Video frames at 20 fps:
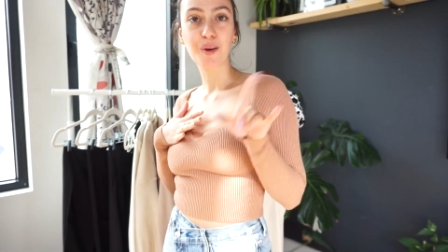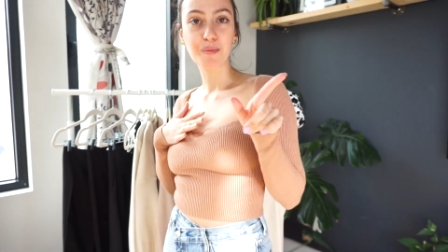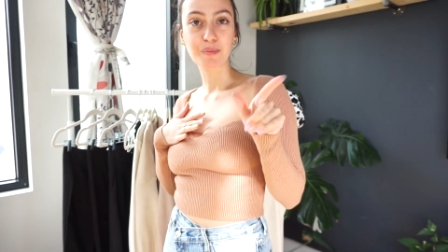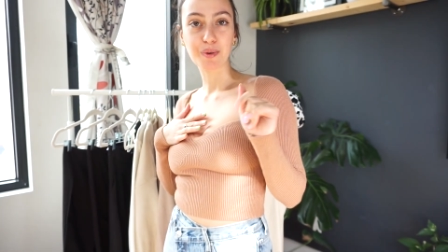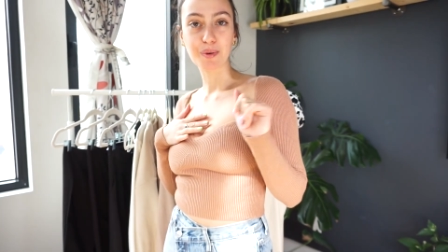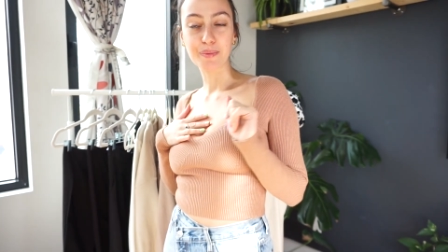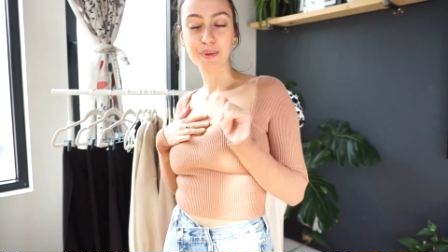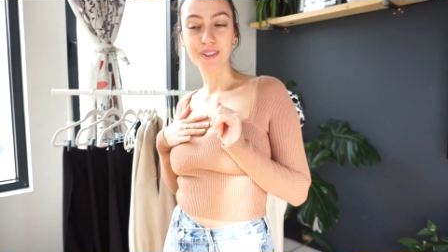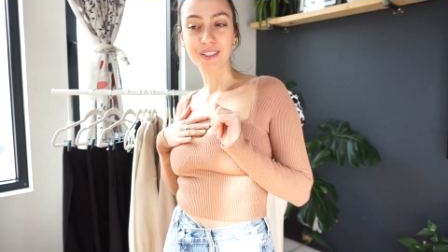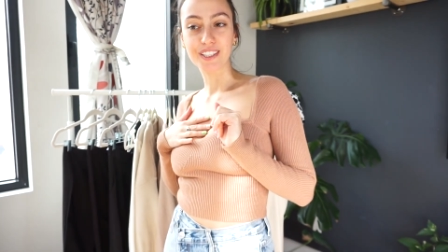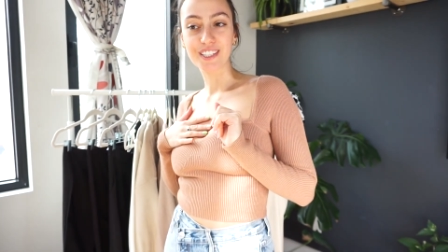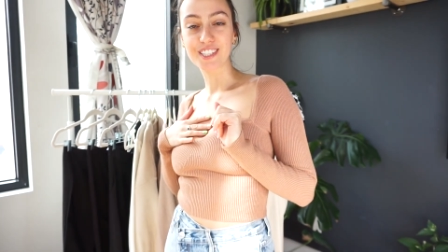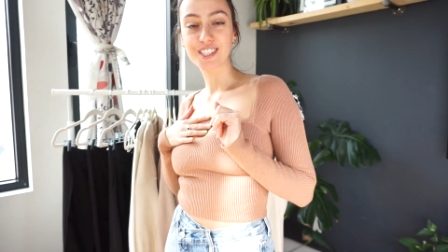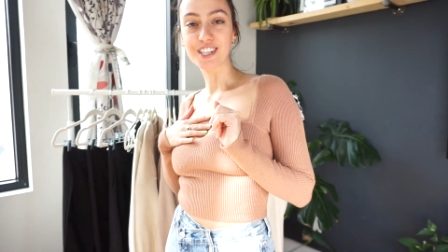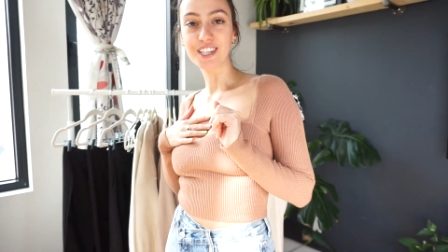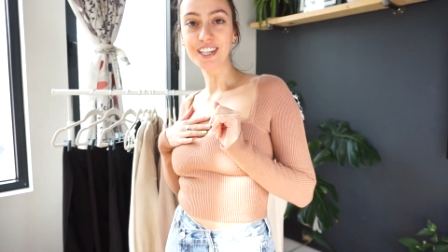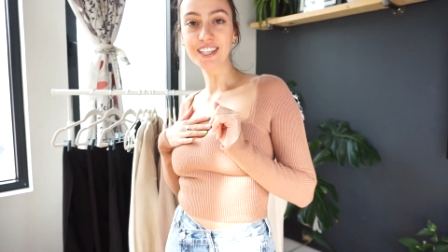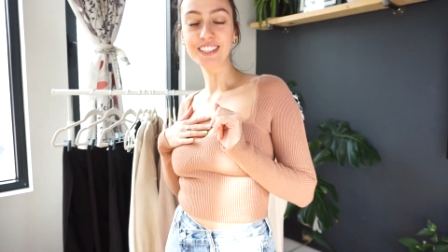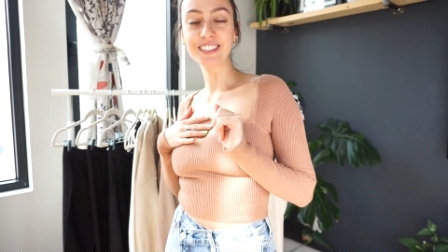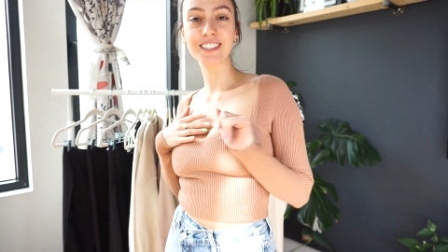
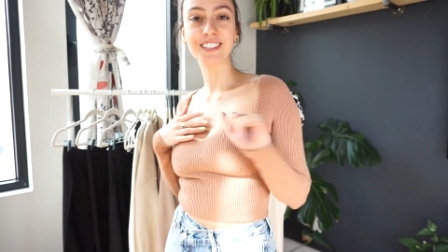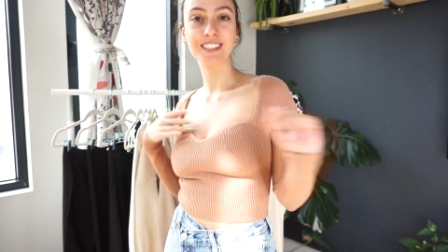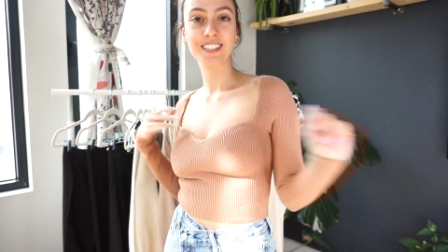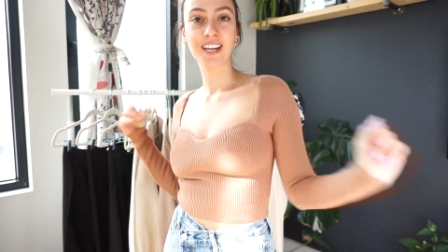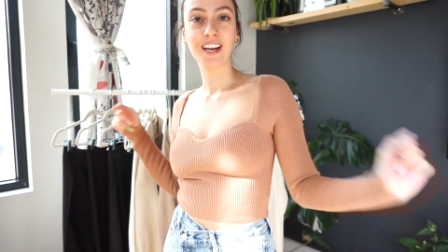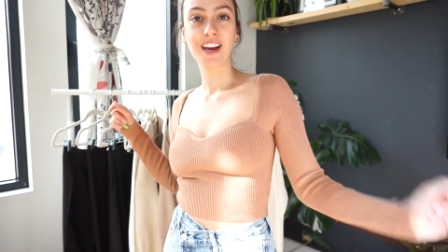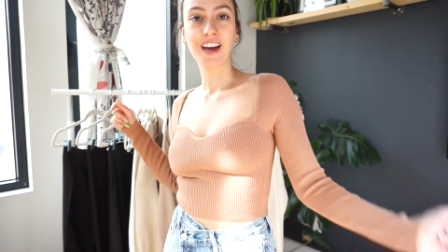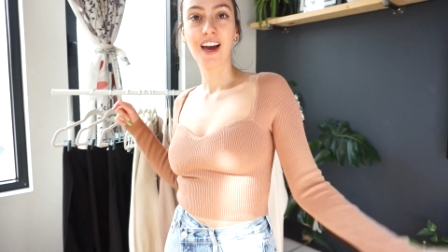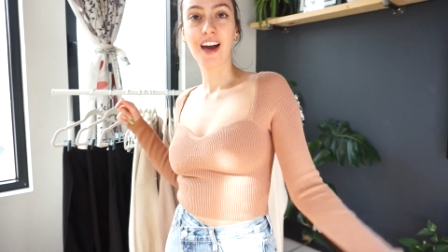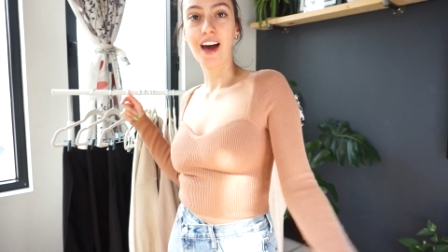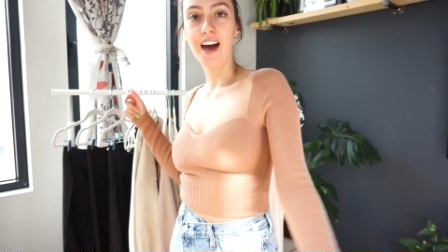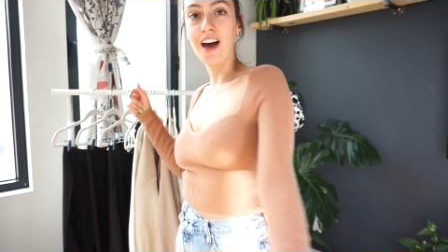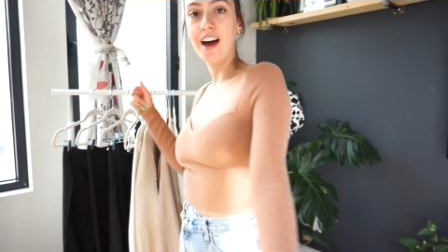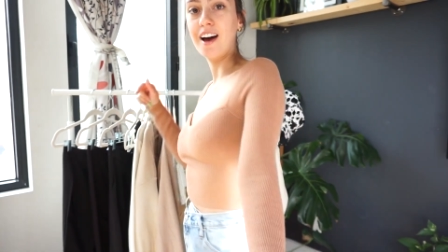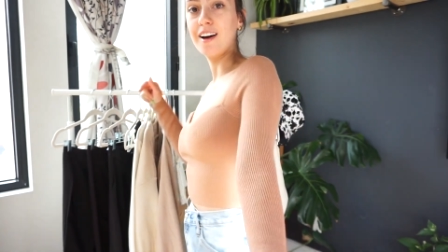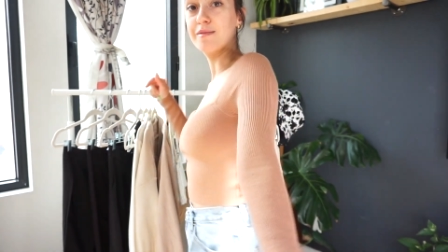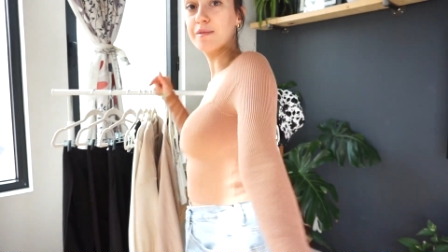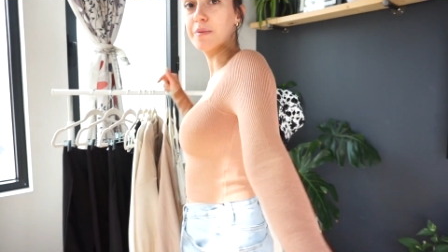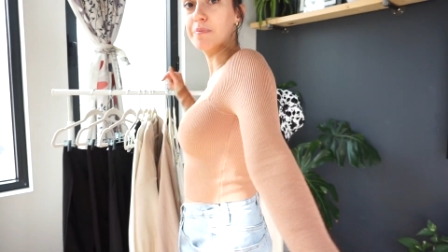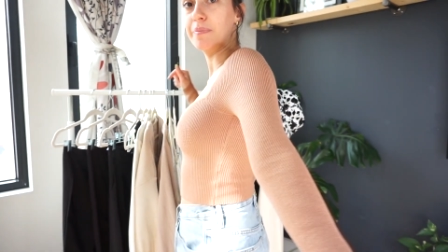boobalicious,
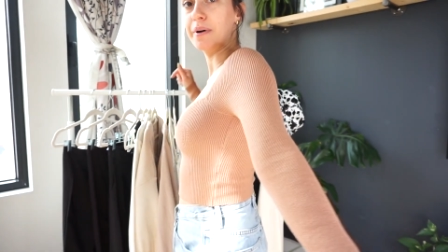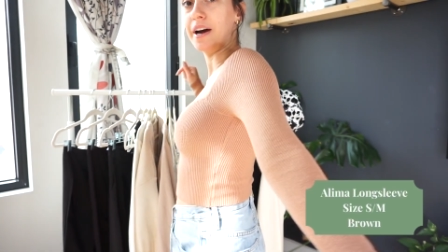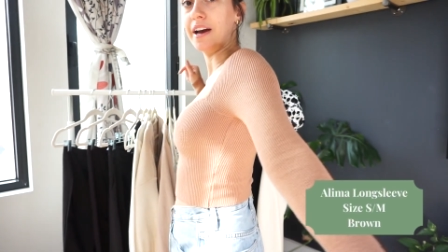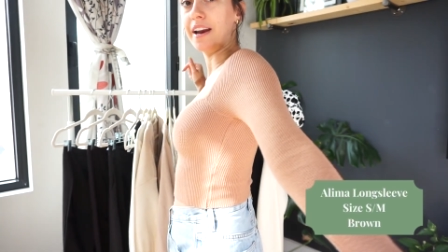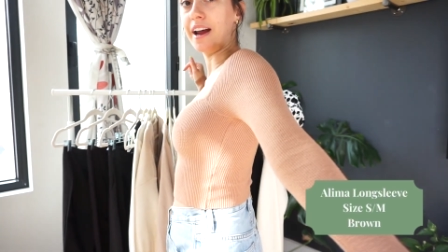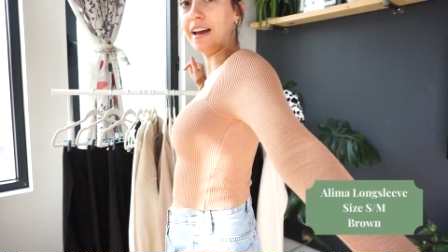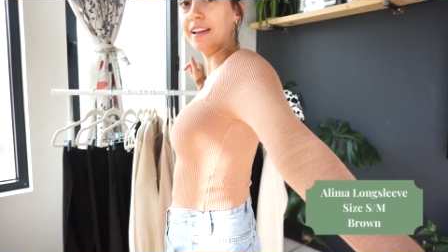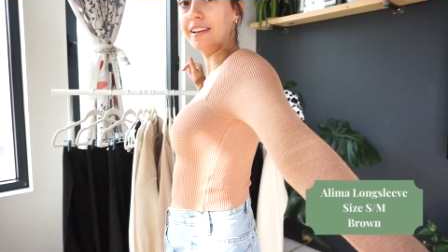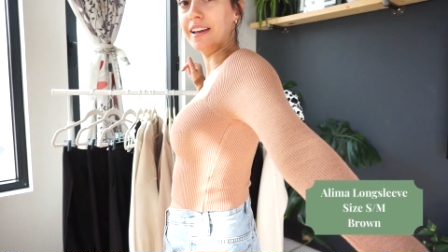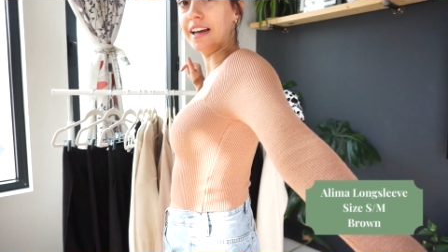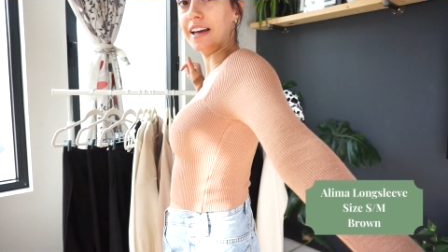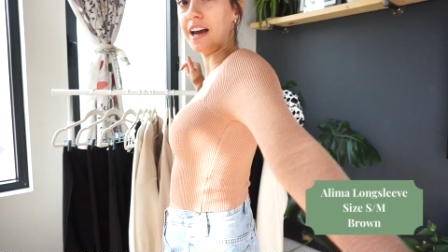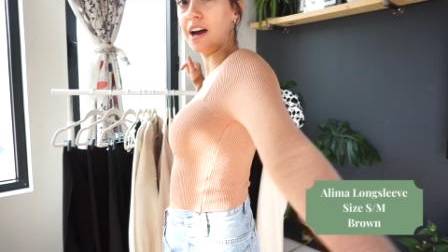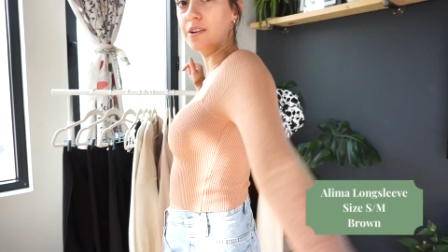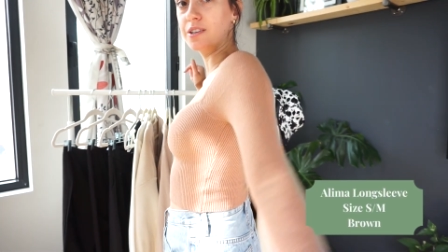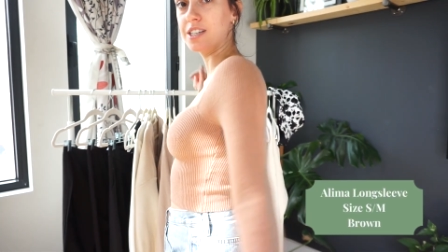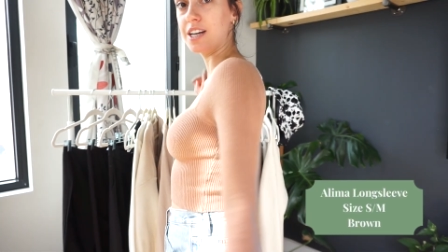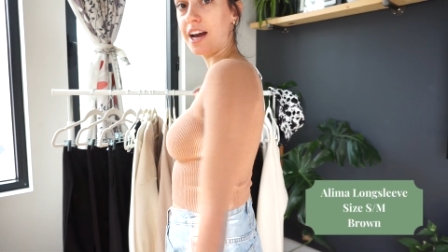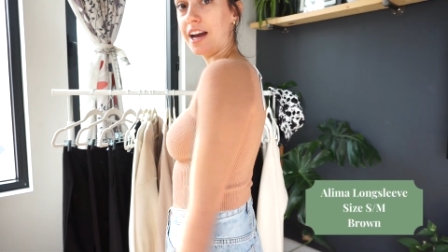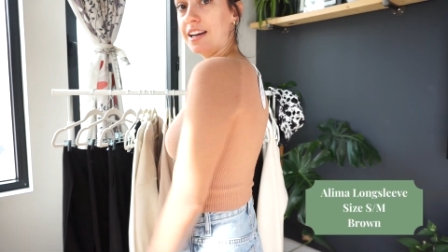um, but I like how
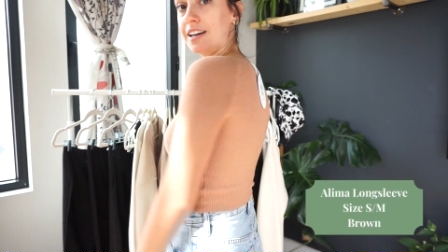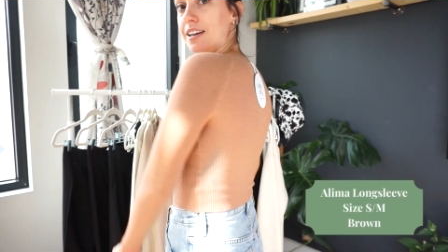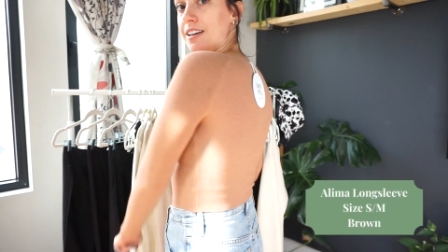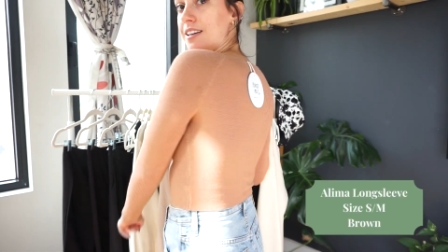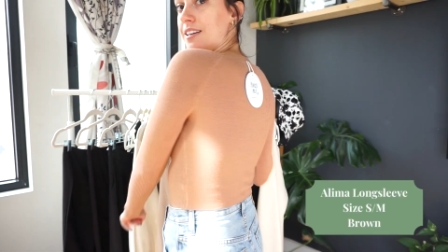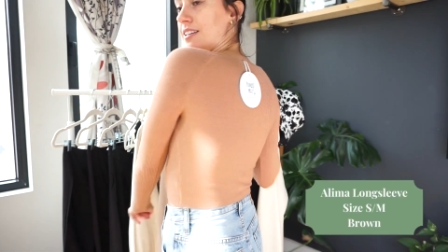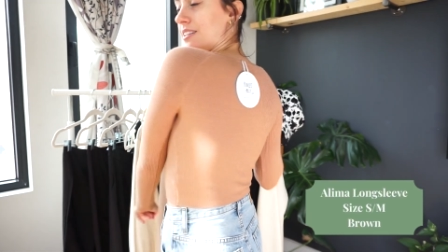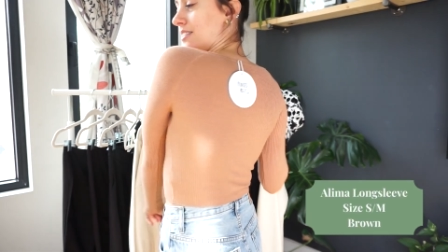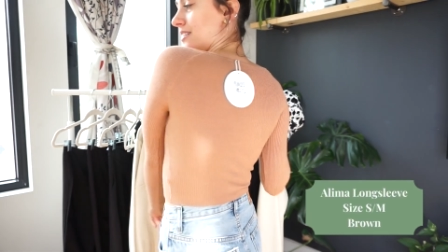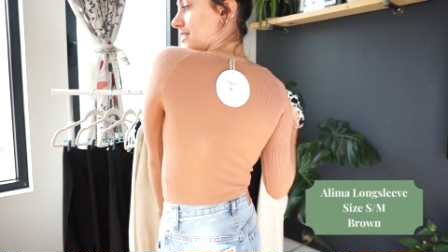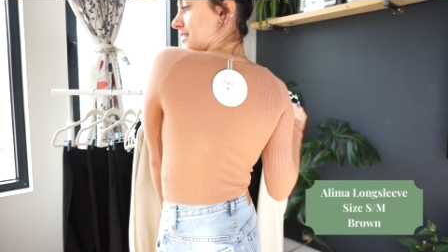tight it is.